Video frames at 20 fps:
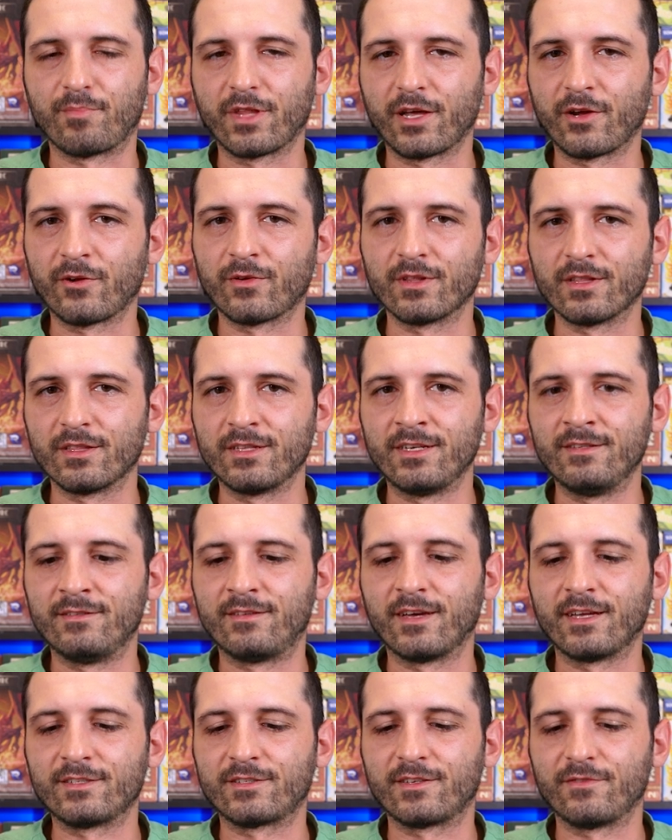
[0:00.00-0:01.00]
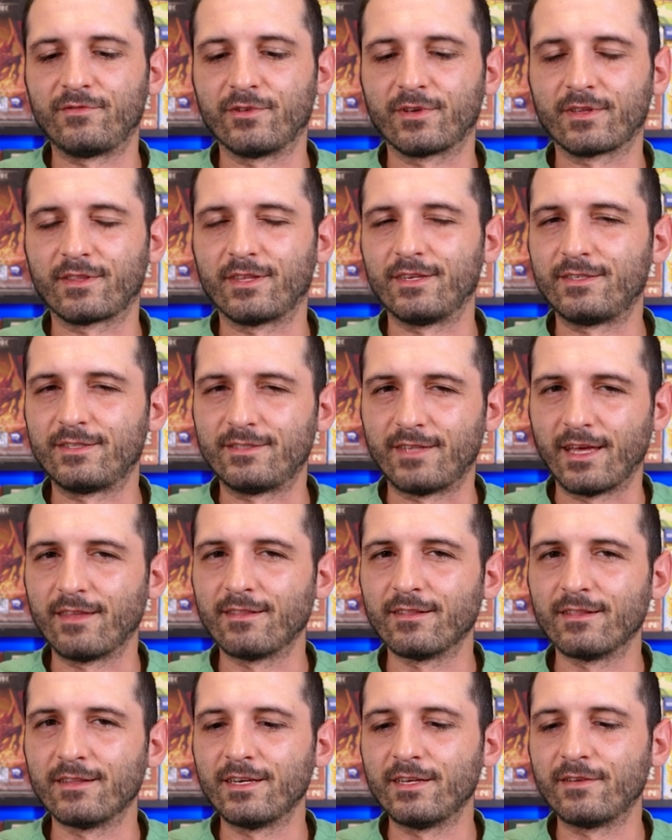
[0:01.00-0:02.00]
the player in the lead tends to feel like they stay
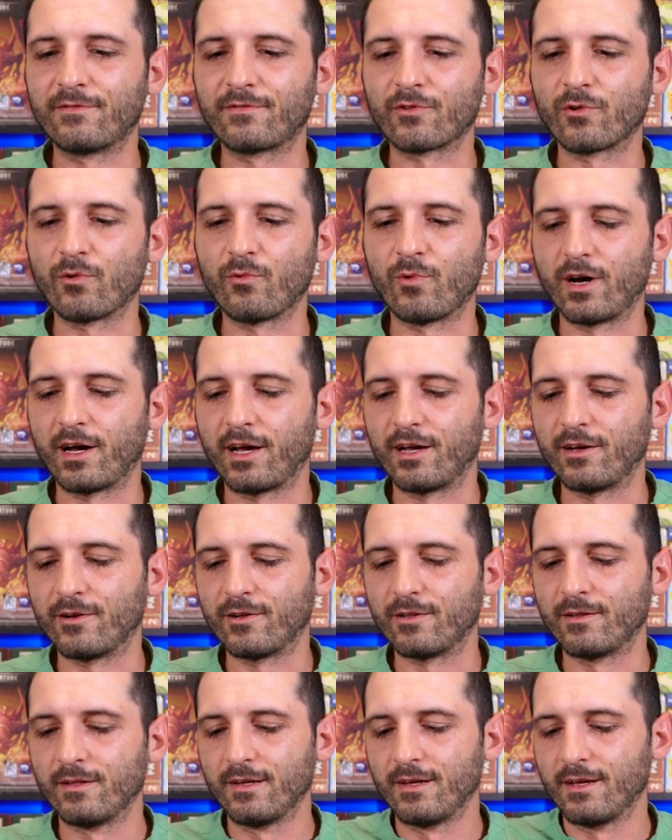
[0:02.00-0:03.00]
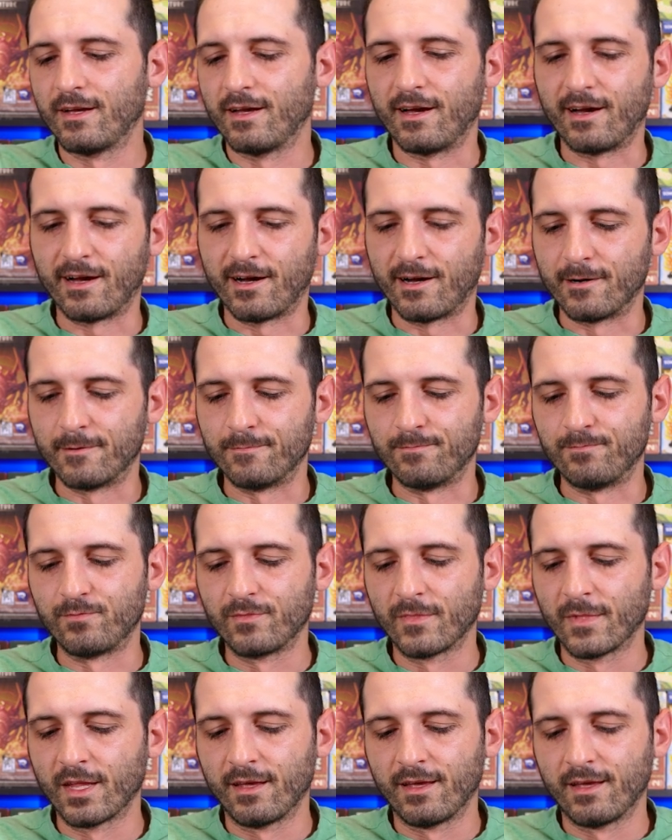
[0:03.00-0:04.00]
in the lead for a while um,
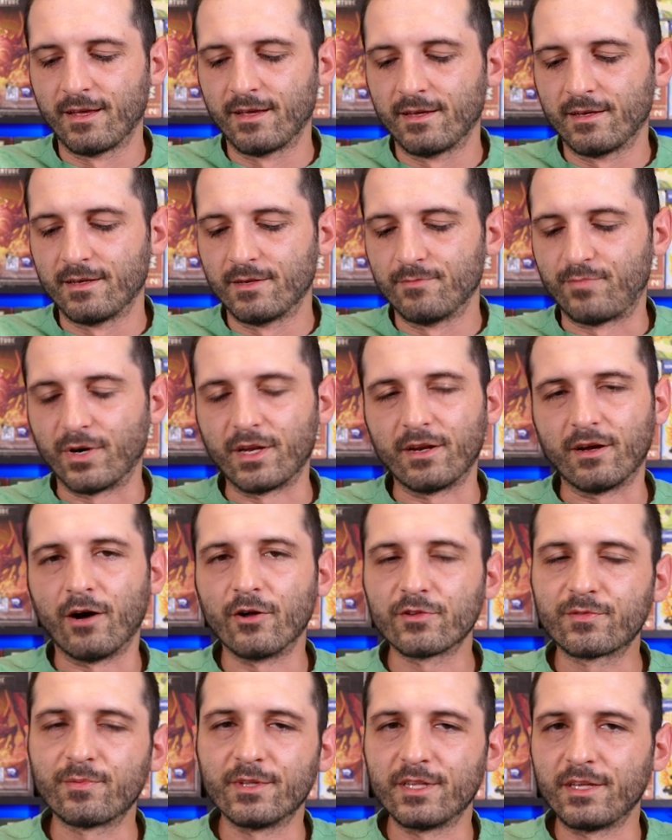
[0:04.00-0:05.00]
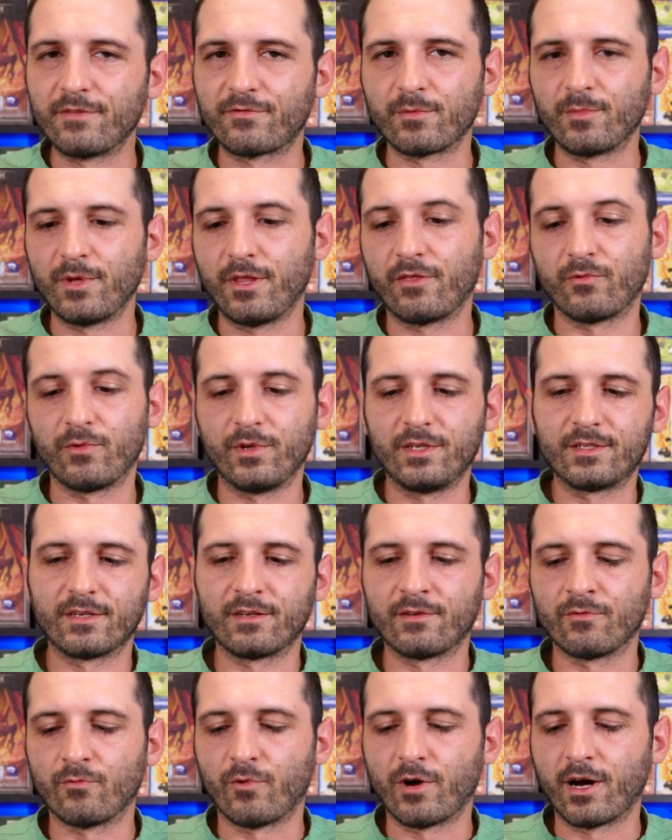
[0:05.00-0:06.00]
but ultimately, for me, the
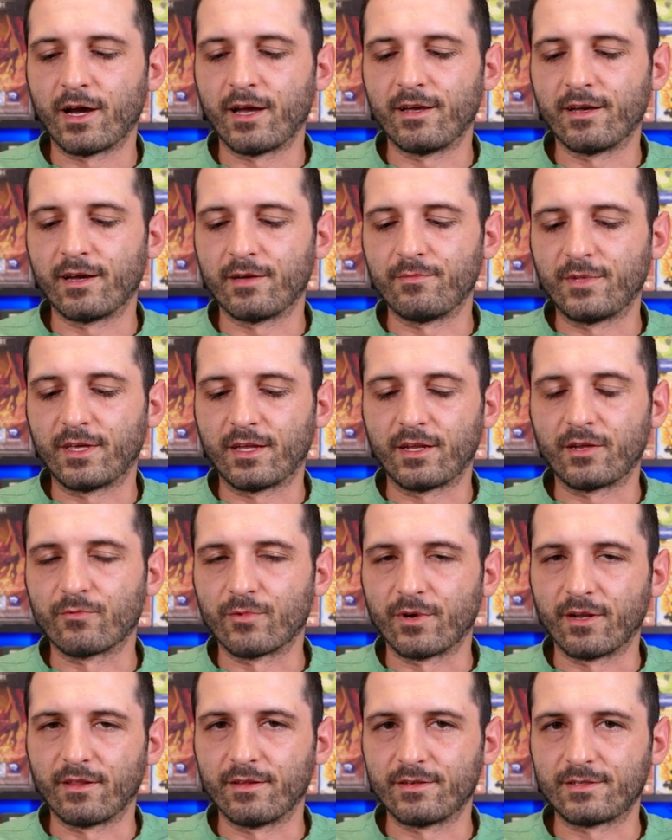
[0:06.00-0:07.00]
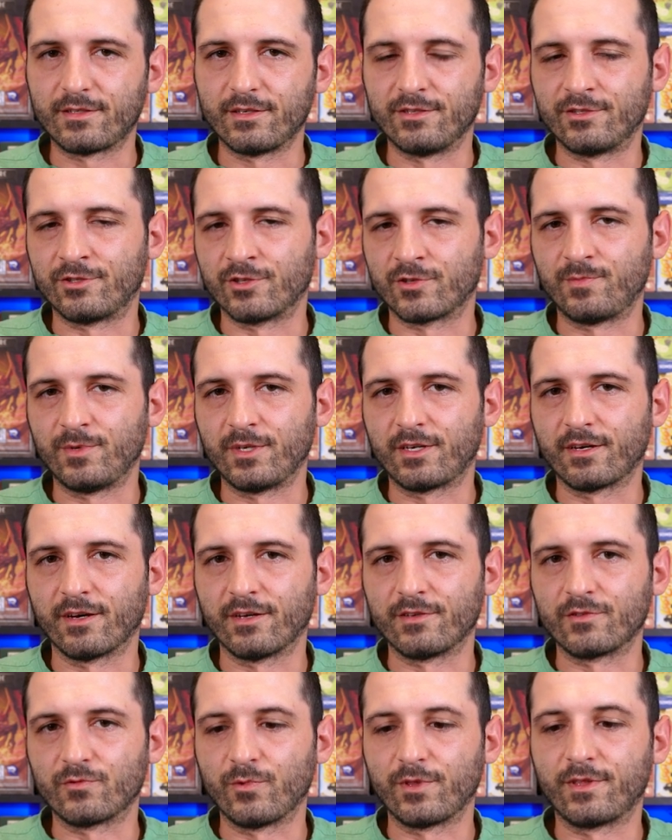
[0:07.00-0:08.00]
reason why I'm getting rid of this is just
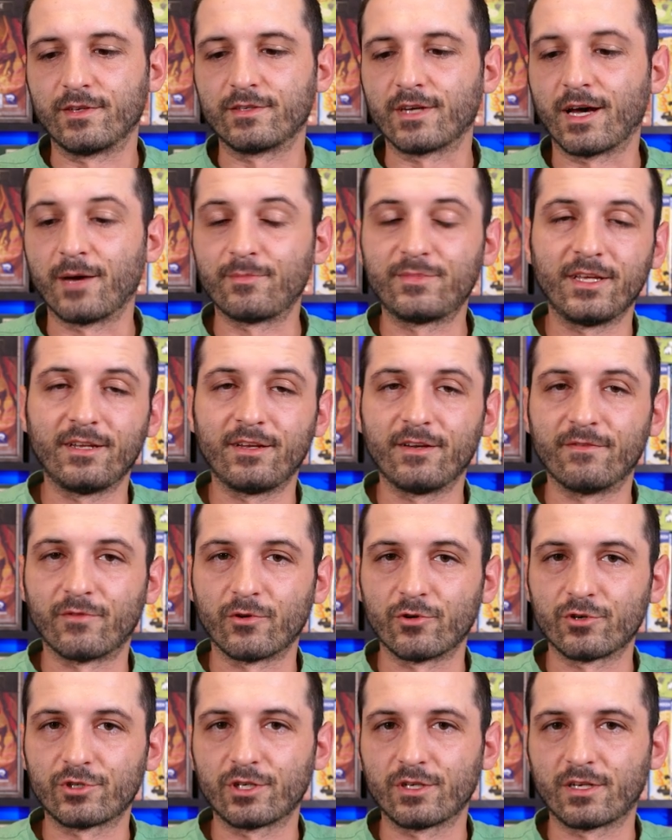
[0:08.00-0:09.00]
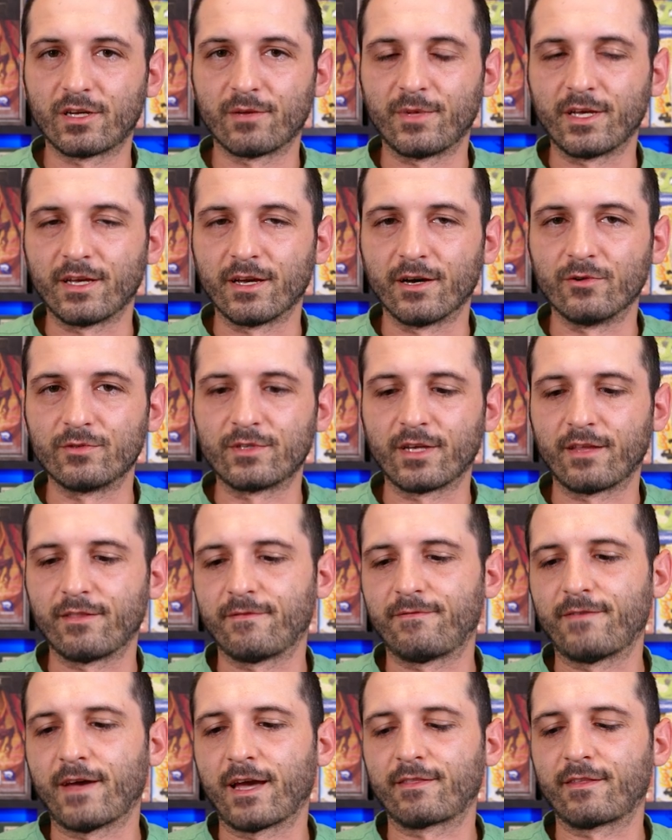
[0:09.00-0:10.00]
because with this updated version coming out and
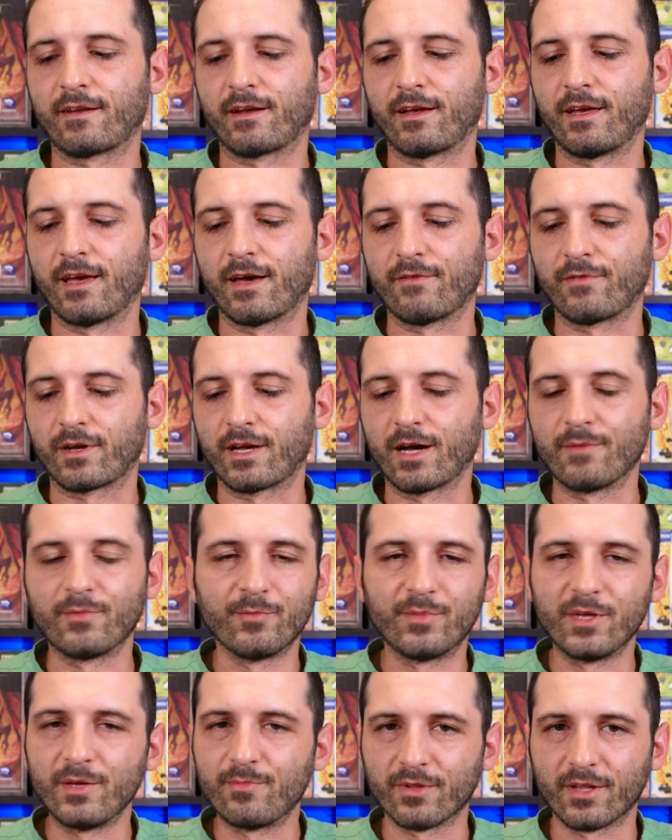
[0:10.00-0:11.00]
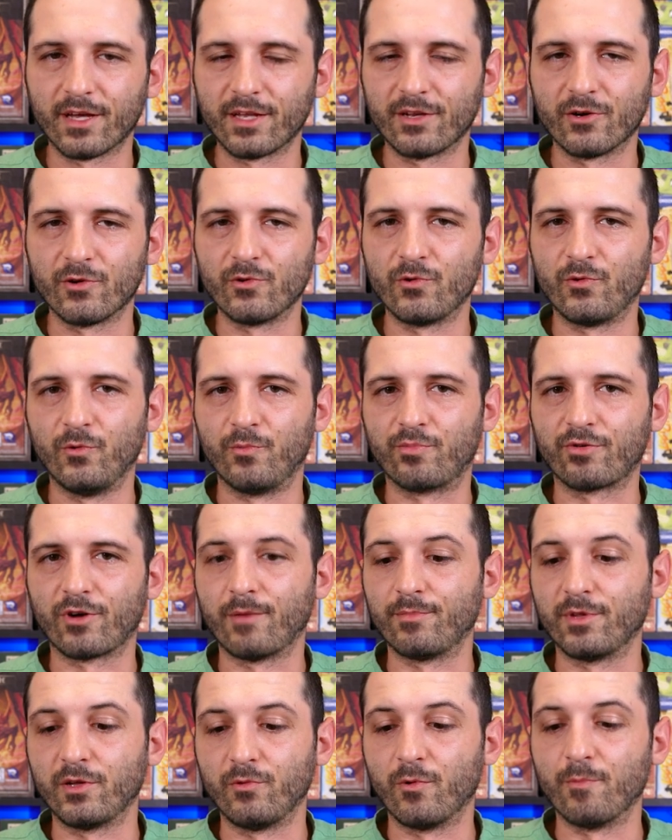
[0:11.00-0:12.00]
the fact that I have a couple people I know who
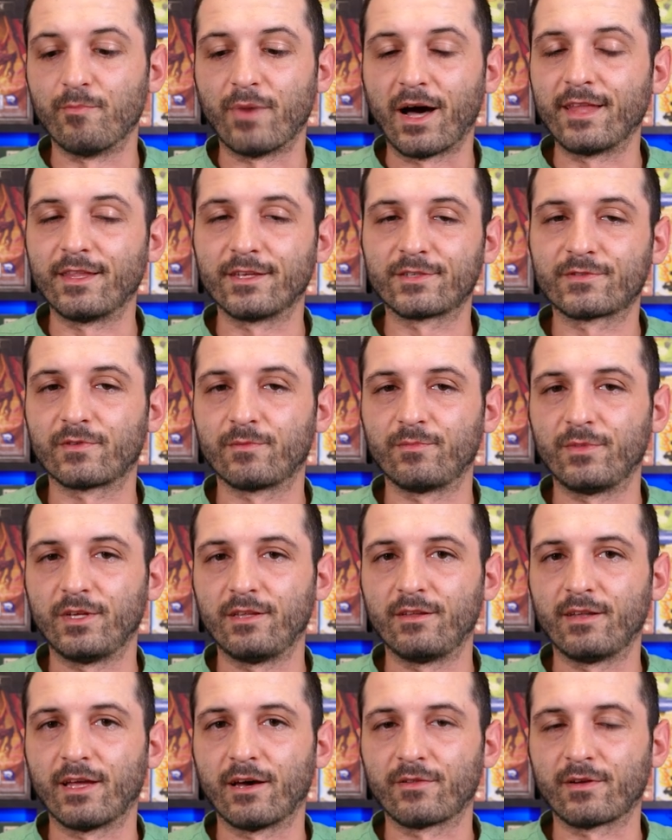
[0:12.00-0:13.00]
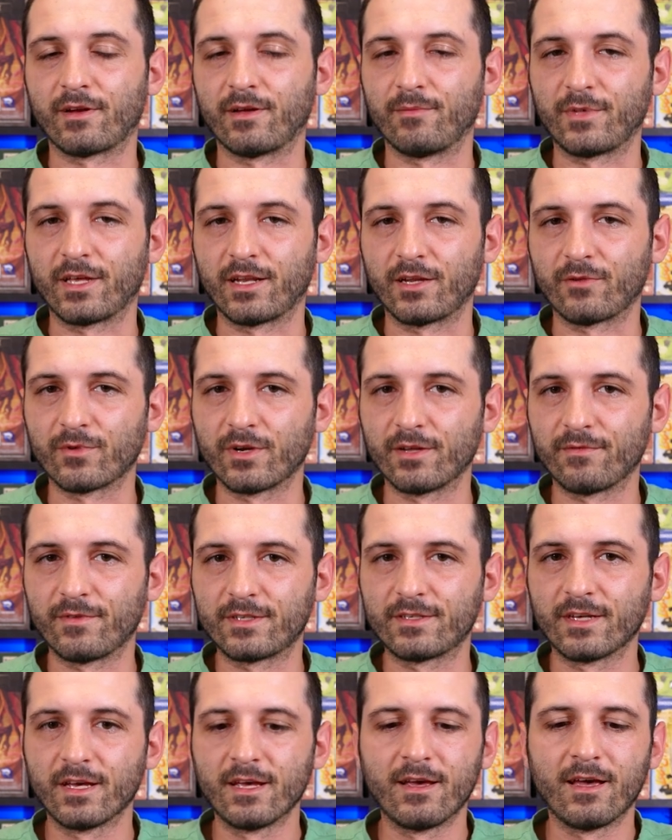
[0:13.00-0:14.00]
probably will buy this from me now that I'm getting rid of
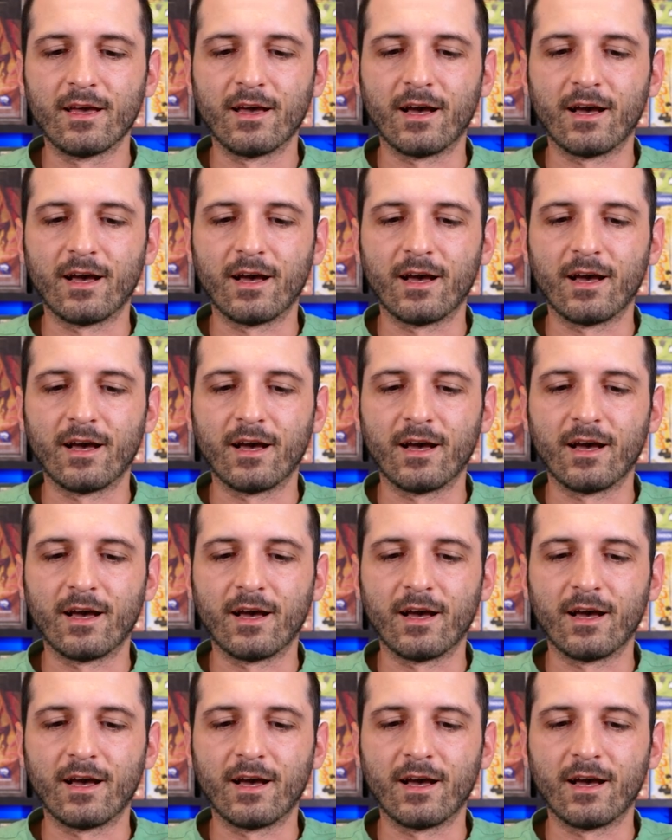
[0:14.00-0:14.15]
it,